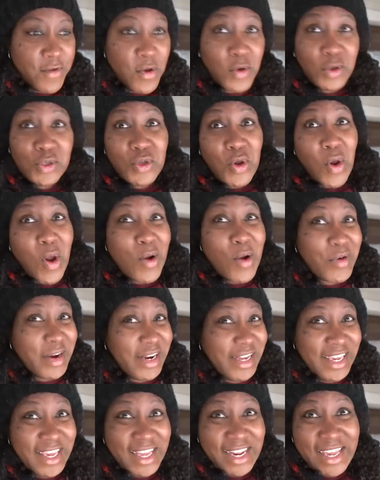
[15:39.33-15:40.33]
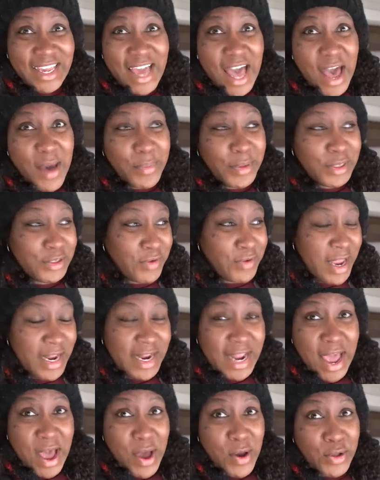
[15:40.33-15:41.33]
Folks are already getting up. It's right
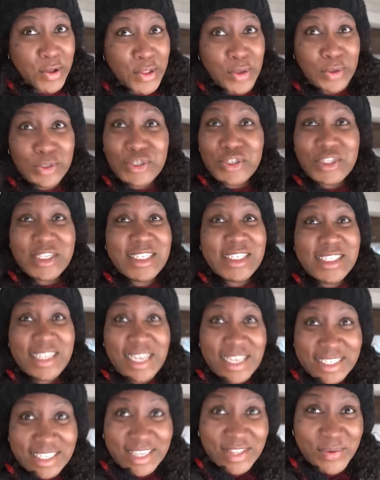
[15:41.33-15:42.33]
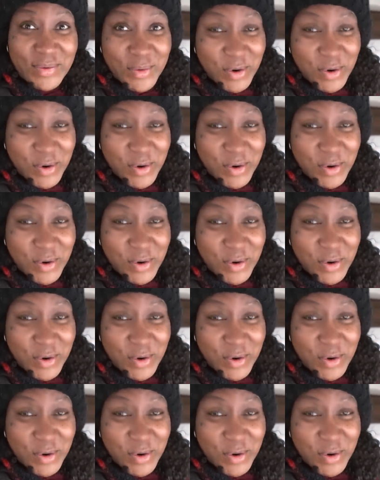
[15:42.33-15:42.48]
now closer to six in the